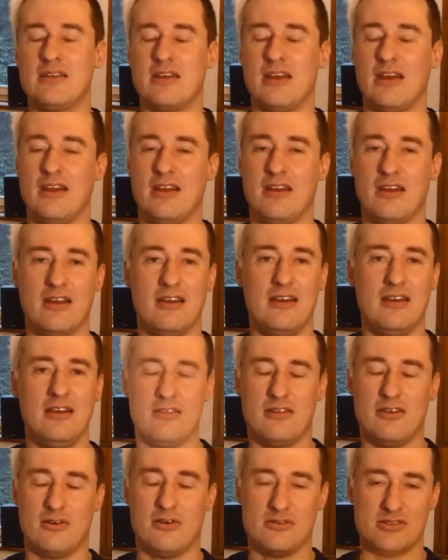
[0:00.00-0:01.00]
And
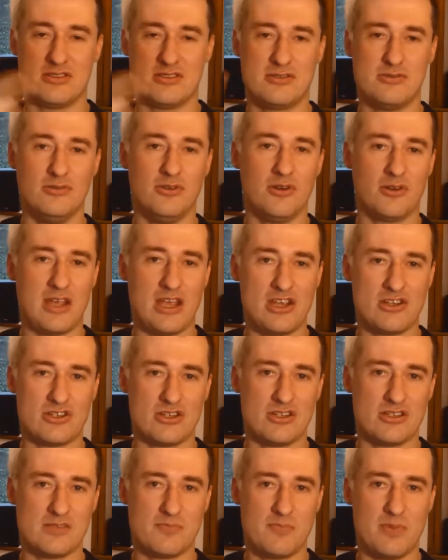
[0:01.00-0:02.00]
those two
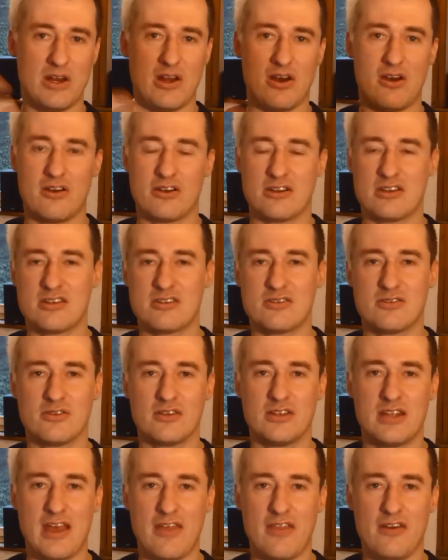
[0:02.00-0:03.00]
locations belonged
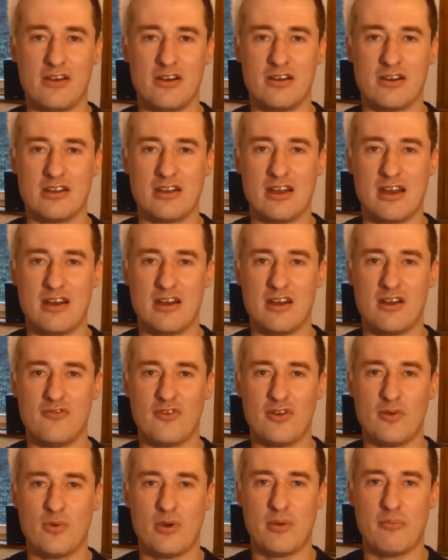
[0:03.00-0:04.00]
together kind
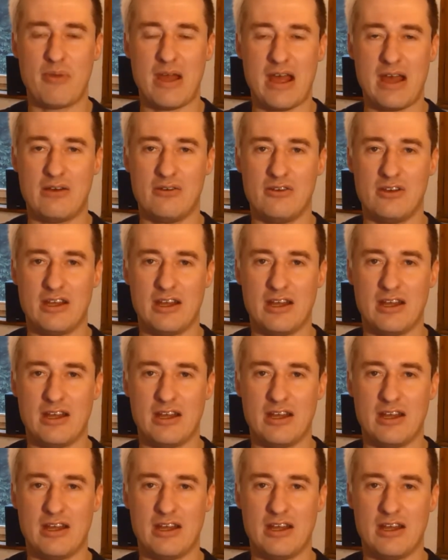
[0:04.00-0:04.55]
of and were bound,